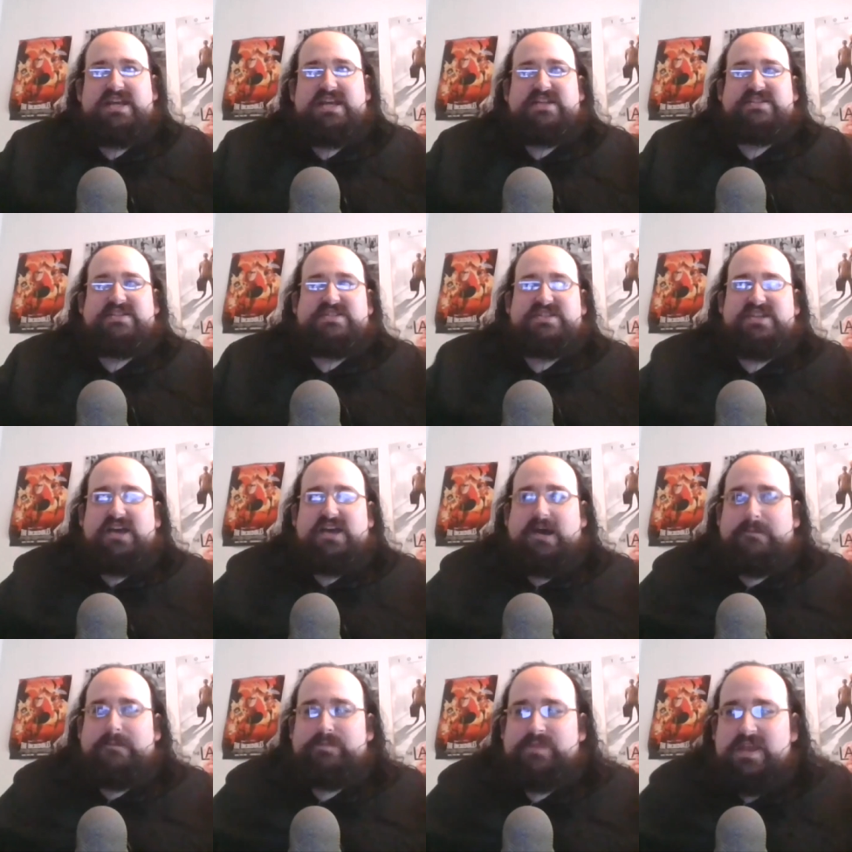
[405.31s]
It's
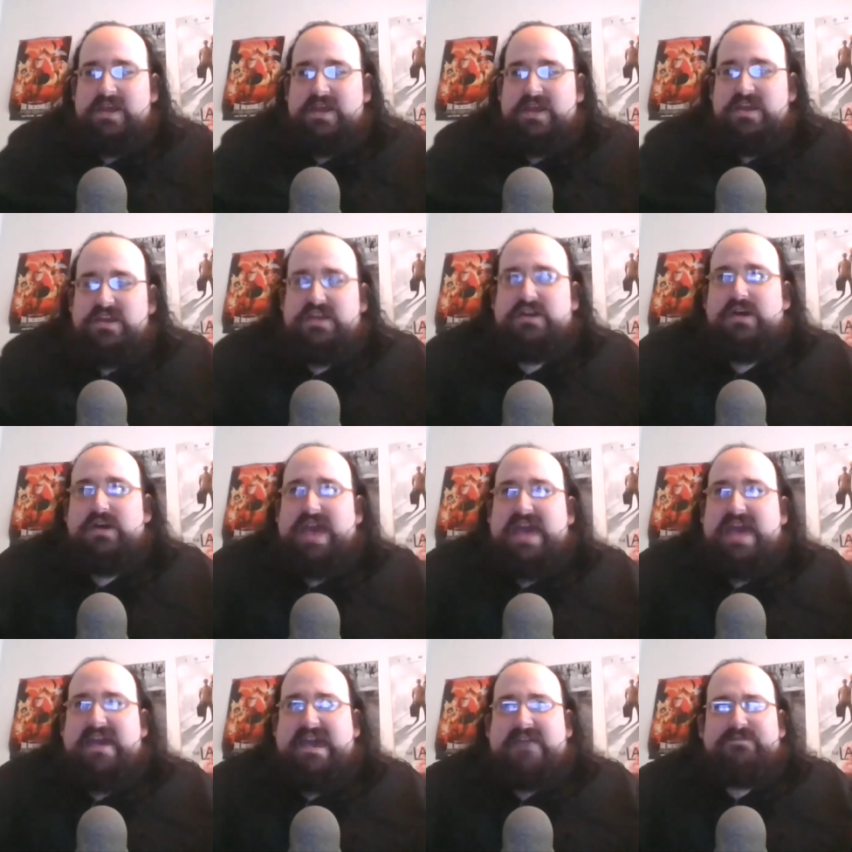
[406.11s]
um you know
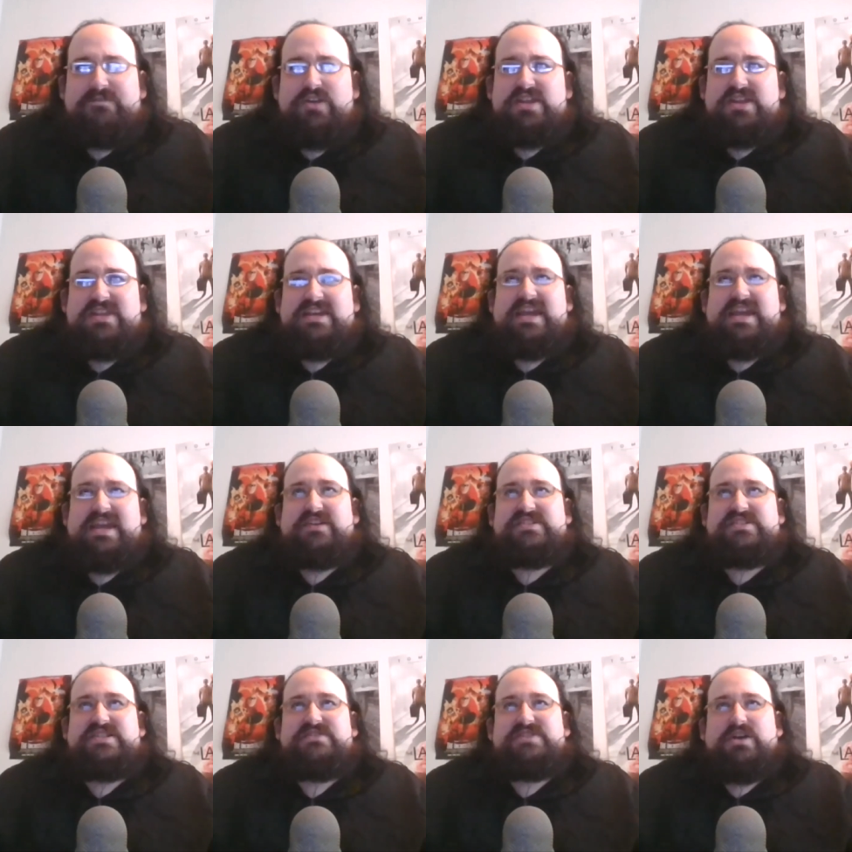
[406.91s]
everything
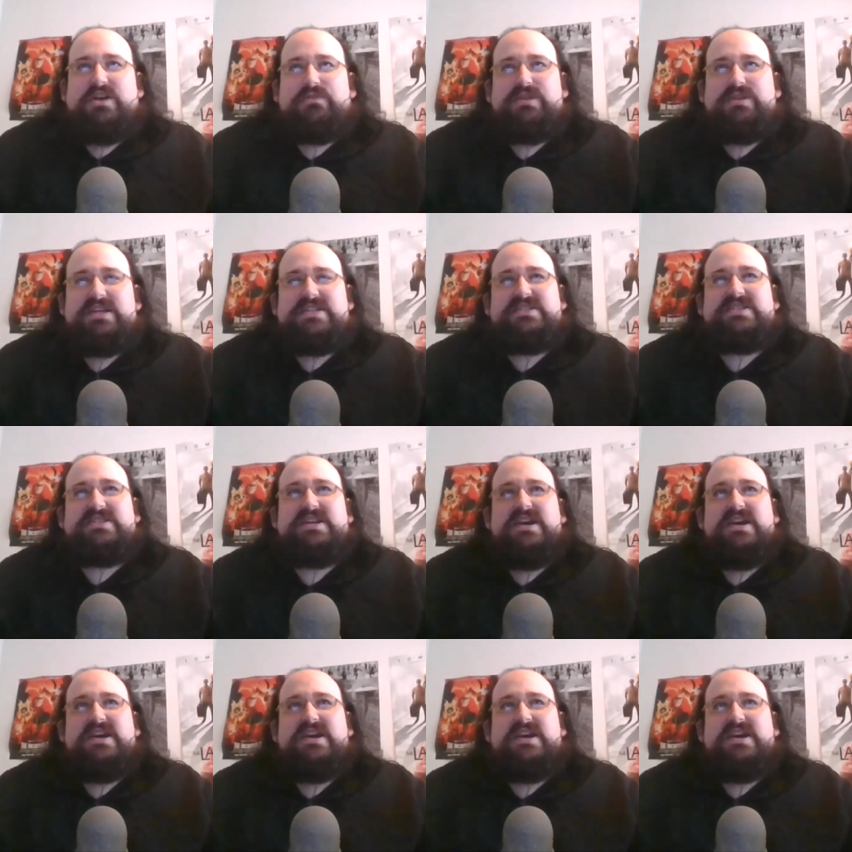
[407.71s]
else. There's always